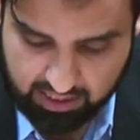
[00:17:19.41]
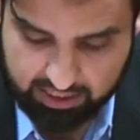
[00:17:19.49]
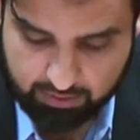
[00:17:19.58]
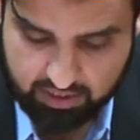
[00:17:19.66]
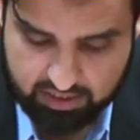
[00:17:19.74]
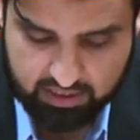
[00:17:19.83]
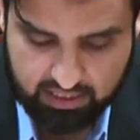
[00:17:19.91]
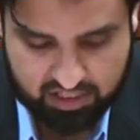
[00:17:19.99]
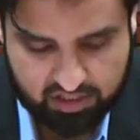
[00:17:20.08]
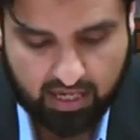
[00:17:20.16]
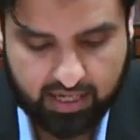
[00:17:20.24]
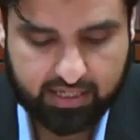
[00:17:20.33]
He was an
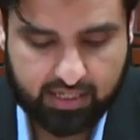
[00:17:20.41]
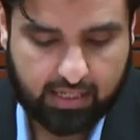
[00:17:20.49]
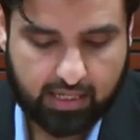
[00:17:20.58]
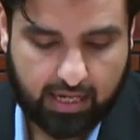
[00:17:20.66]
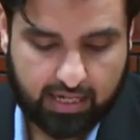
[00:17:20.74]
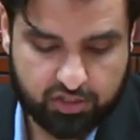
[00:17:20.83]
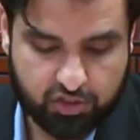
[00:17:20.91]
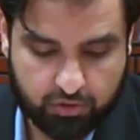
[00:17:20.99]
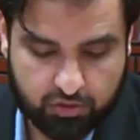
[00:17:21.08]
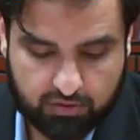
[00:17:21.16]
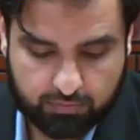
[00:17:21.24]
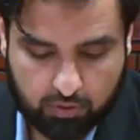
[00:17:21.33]
Ash'ari, a
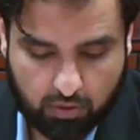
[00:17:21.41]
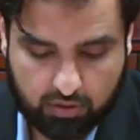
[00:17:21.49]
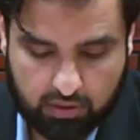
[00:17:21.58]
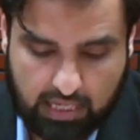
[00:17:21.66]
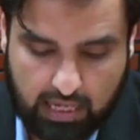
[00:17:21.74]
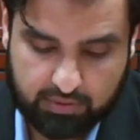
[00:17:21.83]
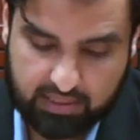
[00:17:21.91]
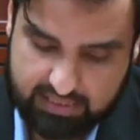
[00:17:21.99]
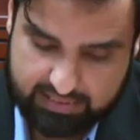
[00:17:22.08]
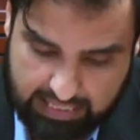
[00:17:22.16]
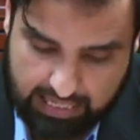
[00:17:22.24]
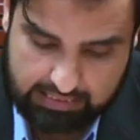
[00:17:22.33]
student of Pro-Kalam
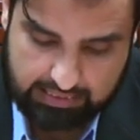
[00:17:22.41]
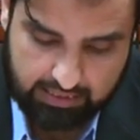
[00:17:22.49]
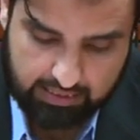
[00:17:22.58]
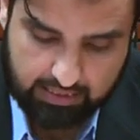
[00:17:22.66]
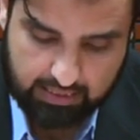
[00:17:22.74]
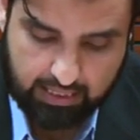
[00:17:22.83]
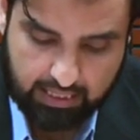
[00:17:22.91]
al-Ghazali